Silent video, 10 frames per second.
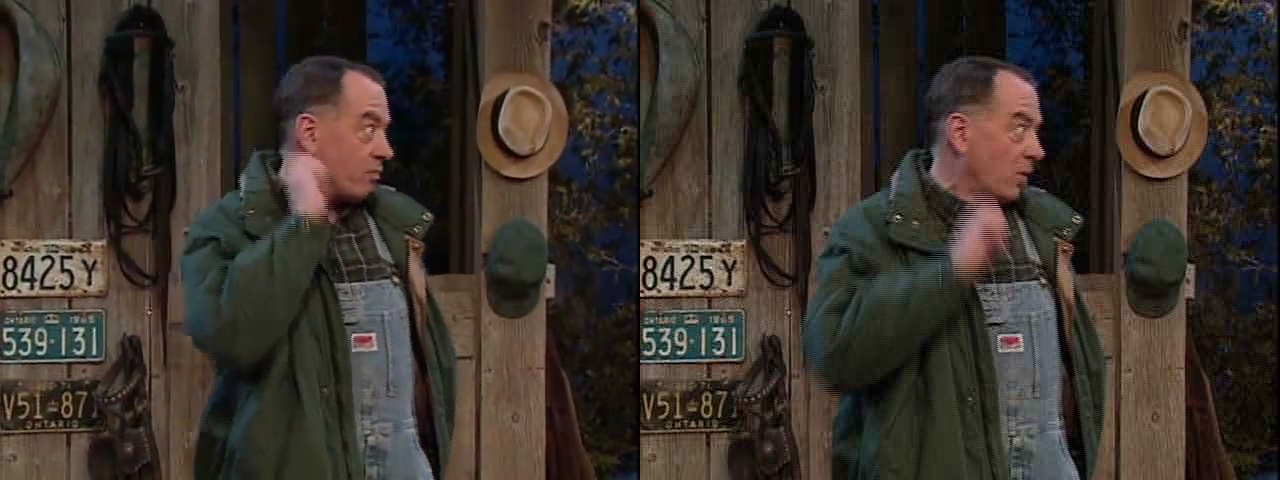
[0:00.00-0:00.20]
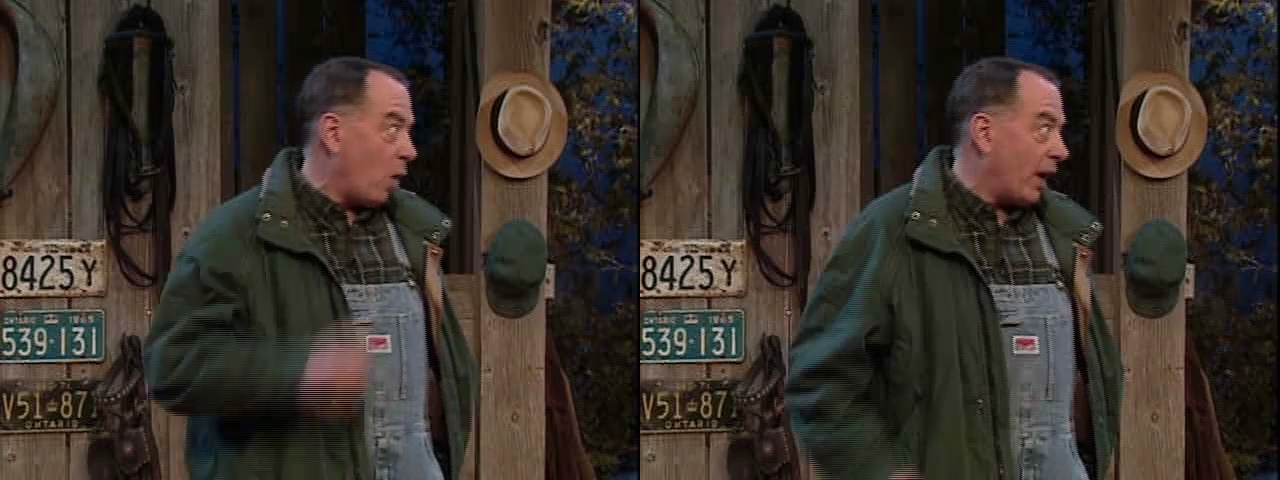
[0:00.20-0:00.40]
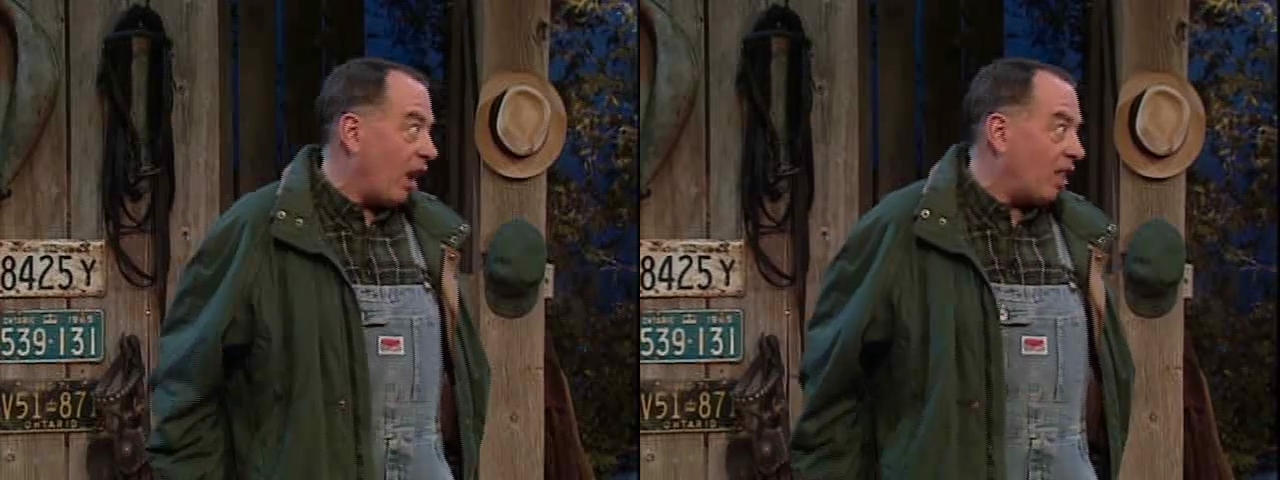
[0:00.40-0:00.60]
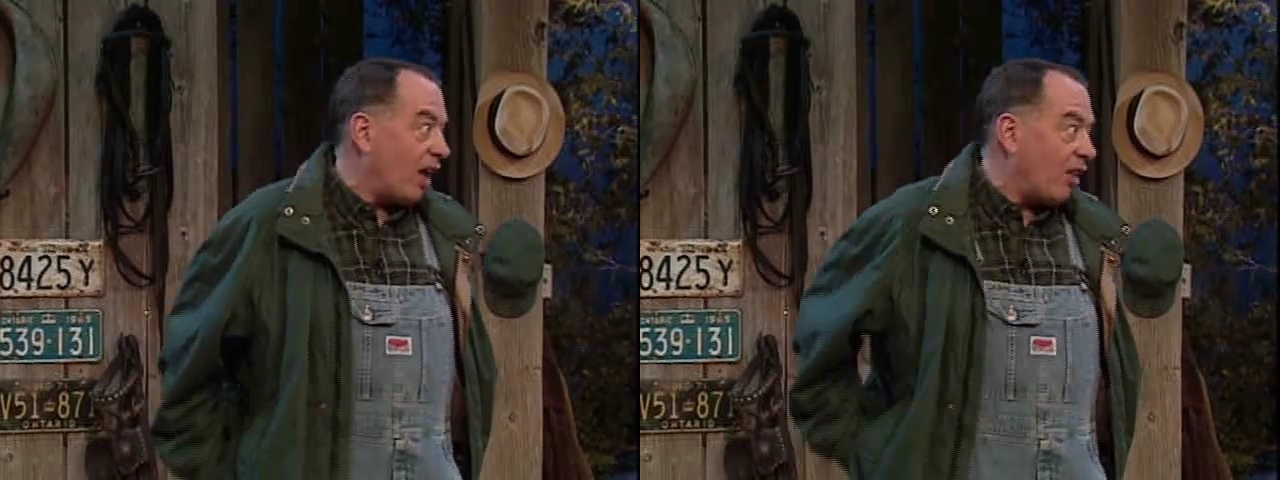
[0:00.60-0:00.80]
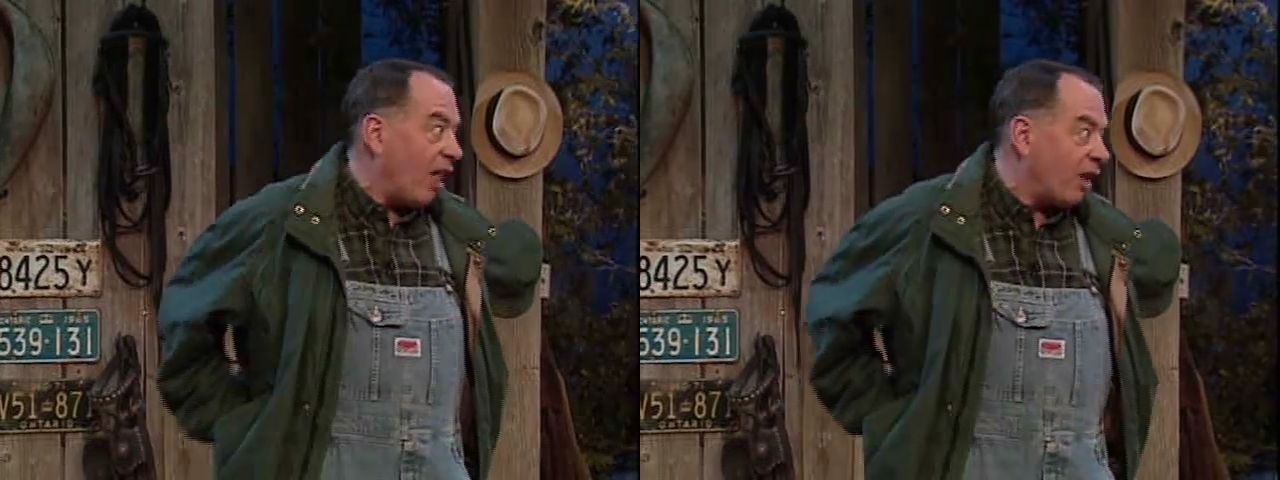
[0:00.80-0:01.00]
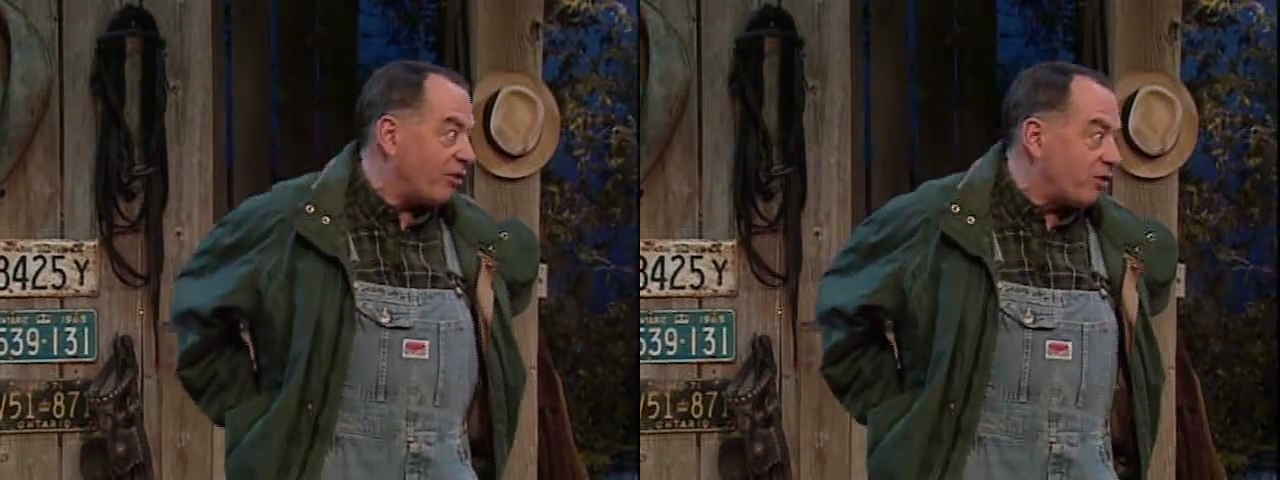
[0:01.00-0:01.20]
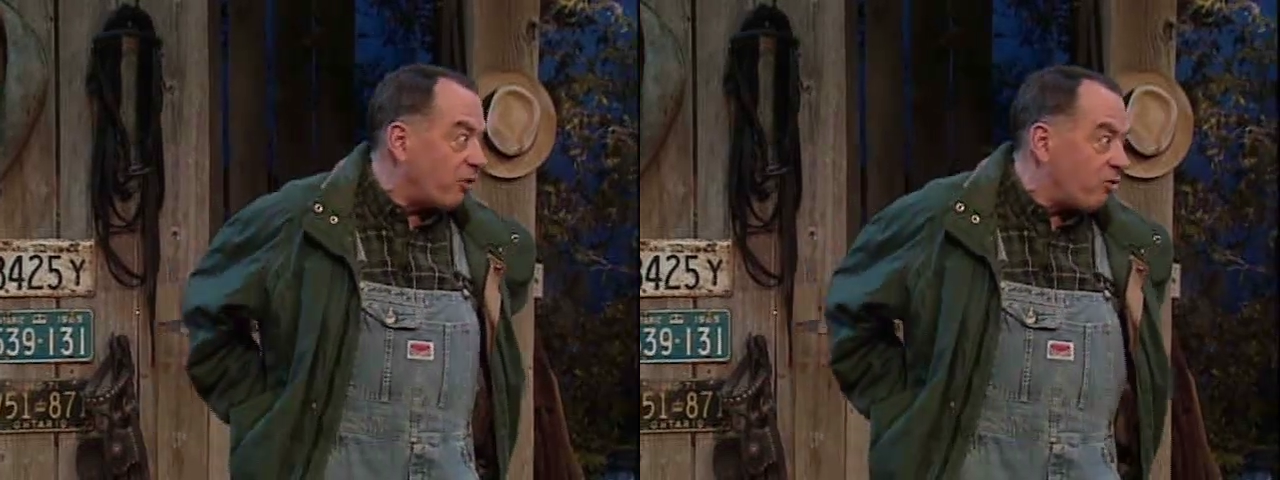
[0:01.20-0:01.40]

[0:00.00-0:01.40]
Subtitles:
Oh yeah, lots of